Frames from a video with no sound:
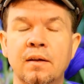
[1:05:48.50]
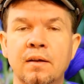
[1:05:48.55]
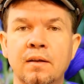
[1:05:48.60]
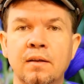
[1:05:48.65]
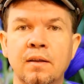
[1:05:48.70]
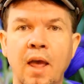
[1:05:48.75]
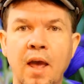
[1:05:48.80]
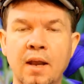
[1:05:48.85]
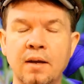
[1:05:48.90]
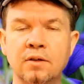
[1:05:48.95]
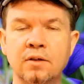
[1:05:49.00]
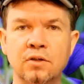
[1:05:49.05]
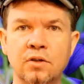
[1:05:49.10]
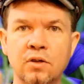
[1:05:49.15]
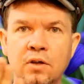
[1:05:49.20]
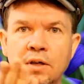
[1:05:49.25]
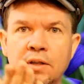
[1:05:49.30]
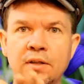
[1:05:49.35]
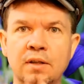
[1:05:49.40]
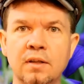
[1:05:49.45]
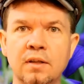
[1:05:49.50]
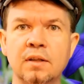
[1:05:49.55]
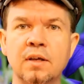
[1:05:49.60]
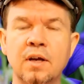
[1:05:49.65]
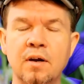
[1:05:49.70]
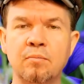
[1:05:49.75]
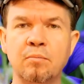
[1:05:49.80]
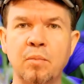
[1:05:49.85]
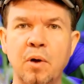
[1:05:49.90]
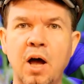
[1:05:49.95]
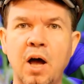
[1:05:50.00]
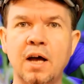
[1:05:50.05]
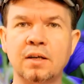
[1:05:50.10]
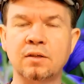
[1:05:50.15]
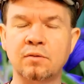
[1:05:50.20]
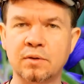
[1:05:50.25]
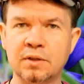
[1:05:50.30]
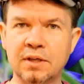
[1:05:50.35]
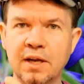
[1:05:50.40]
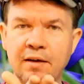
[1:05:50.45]
They understood that their
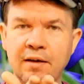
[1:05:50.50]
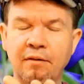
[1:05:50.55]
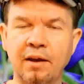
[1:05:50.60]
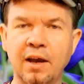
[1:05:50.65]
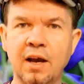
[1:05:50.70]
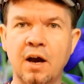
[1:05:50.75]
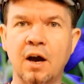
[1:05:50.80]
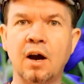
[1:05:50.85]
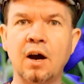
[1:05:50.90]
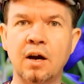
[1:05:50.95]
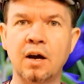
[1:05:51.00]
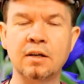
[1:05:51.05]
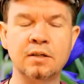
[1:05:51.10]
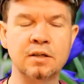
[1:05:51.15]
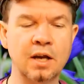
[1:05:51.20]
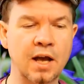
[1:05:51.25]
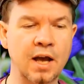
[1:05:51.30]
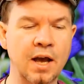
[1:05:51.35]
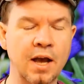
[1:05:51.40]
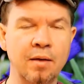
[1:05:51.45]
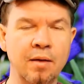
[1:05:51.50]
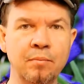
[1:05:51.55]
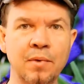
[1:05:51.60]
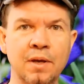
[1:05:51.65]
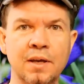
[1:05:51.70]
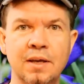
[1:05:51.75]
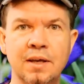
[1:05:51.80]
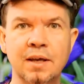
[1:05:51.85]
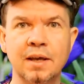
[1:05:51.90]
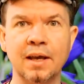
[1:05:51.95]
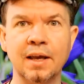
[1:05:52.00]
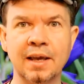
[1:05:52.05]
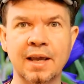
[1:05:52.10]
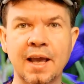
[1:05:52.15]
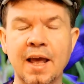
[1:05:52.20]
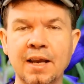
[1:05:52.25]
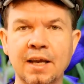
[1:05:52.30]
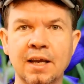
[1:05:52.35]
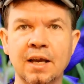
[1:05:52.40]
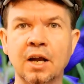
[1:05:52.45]
boss was having a hard time
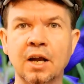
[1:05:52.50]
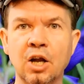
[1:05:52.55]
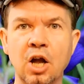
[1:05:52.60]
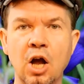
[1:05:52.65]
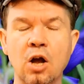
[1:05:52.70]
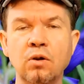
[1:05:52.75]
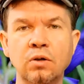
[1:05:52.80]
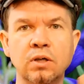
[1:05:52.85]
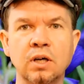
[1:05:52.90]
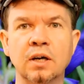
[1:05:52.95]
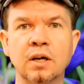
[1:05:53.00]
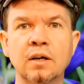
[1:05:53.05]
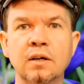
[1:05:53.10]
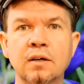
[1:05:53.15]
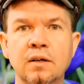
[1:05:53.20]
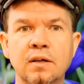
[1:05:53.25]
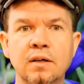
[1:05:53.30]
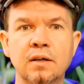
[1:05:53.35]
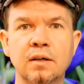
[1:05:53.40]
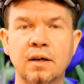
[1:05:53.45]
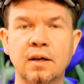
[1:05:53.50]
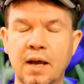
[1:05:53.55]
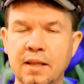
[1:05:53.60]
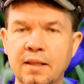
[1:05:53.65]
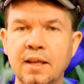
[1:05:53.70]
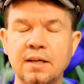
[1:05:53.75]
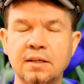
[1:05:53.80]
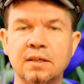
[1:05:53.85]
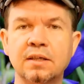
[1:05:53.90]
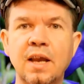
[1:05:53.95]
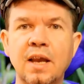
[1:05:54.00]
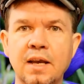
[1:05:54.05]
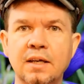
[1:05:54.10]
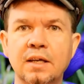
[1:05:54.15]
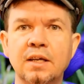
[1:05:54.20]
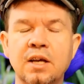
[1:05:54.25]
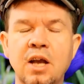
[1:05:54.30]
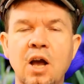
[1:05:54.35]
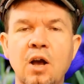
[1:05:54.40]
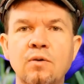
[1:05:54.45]
getting a coder, and they
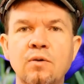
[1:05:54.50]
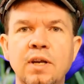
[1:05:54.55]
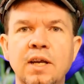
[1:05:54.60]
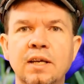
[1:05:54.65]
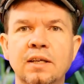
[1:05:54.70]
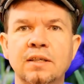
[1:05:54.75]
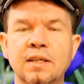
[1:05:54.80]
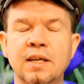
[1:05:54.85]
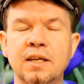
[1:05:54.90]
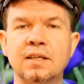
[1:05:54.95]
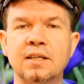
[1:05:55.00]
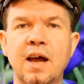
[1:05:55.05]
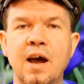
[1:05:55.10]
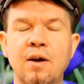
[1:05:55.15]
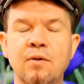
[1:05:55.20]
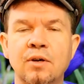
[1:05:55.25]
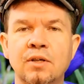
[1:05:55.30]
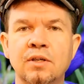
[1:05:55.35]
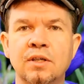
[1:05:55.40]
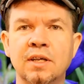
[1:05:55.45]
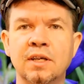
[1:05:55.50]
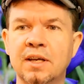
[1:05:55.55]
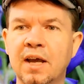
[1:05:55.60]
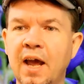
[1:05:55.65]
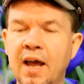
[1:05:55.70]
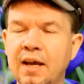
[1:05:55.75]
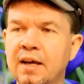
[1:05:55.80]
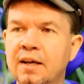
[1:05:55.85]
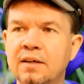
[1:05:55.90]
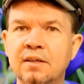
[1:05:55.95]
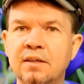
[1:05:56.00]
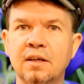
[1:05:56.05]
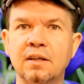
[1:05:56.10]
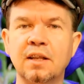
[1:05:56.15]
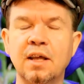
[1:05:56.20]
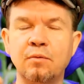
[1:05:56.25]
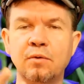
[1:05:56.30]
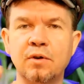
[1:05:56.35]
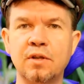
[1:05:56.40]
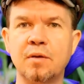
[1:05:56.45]
studied coding 6 hours a day until
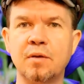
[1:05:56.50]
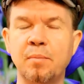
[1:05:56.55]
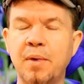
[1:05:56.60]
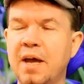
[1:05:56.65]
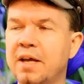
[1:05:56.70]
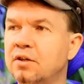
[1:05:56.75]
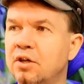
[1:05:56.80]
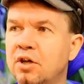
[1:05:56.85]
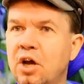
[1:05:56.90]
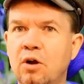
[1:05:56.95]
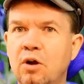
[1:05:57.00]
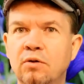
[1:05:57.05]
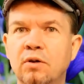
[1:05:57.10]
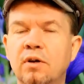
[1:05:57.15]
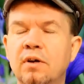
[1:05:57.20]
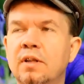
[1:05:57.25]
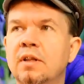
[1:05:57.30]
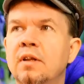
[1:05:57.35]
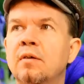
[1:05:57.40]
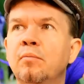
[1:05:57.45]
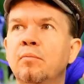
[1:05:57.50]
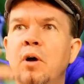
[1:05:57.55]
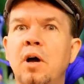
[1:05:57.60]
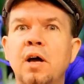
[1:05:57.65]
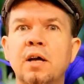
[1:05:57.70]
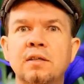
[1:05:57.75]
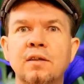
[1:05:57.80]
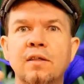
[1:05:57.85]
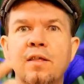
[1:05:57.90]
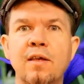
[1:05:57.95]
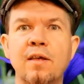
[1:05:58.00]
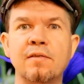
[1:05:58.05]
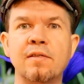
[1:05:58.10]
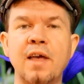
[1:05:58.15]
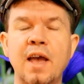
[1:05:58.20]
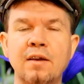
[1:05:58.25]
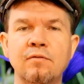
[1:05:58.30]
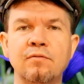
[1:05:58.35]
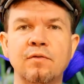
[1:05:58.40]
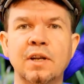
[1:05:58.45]
they were the best coder, and their boss
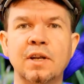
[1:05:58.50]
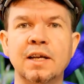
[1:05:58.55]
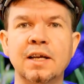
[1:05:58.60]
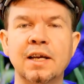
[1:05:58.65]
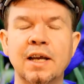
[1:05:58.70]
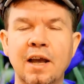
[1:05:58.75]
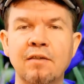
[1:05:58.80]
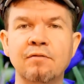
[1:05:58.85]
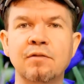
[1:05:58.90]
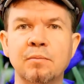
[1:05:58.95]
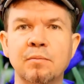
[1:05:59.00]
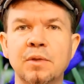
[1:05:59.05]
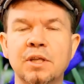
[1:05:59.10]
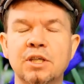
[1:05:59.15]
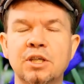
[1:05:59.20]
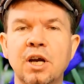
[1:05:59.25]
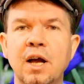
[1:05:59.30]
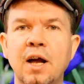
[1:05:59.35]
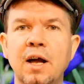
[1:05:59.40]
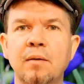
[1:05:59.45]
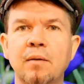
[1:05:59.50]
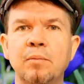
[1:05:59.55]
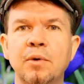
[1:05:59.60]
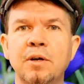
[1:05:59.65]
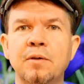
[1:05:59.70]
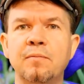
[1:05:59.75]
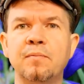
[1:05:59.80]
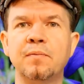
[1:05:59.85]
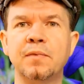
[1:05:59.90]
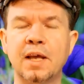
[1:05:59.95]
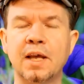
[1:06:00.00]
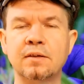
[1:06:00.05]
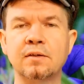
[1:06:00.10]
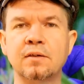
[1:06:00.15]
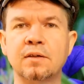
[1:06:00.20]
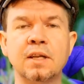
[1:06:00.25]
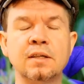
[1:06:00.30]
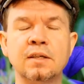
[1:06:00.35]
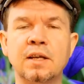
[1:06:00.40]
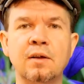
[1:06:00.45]
thankfully gave them the job.
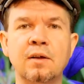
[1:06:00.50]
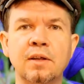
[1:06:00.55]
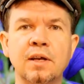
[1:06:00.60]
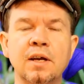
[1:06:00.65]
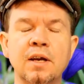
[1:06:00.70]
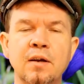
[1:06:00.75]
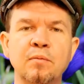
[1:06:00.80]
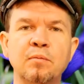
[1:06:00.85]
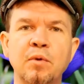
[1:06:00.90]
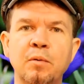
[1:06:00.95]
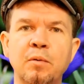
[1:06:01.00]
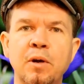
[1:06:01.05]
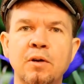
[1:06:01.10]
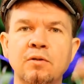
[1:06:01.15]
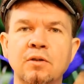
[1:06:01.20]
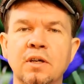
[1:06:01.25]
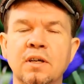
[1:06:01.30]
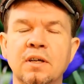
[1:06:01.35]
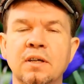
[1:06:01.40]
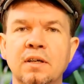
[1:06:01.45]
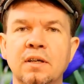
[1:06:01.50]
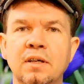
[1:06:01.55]
That's how they got a promotion.